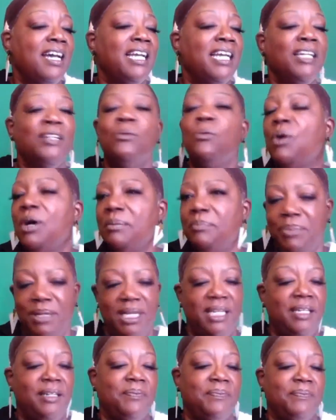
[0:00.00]
in a
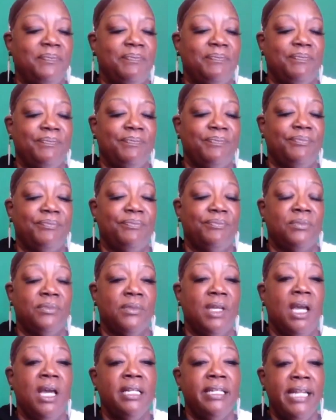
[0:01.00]
1B.
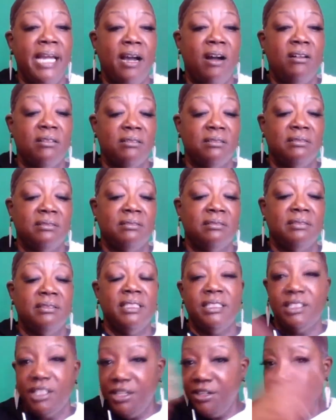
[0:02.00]
Now,
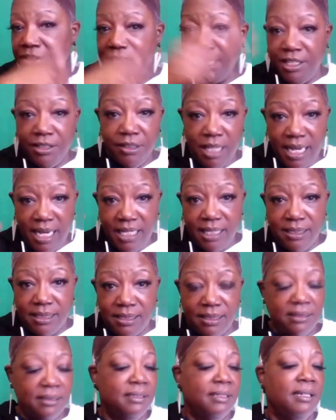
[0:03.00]
it's ear-to-ear lace,
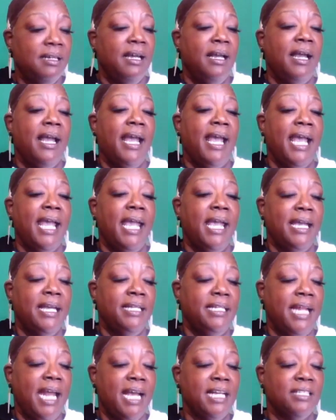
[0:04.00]
and
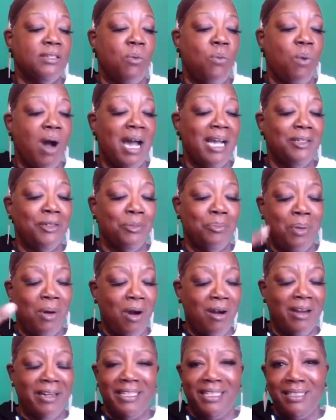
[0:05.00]
it has a wider
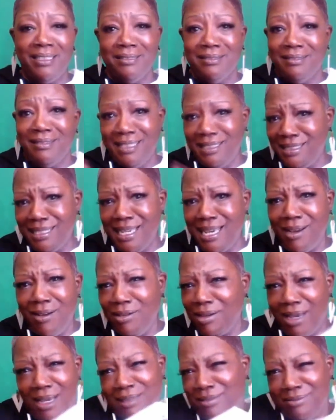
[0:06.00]
parting, they say.
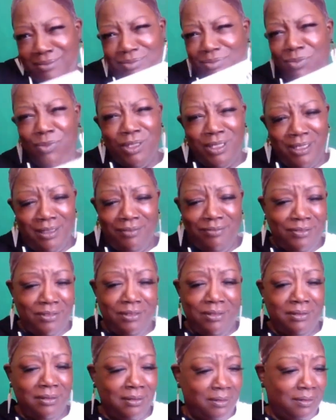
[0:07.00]
Okay,
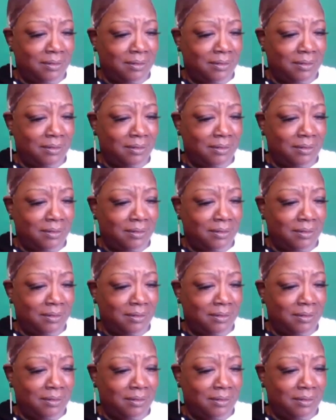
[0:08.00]
whatever.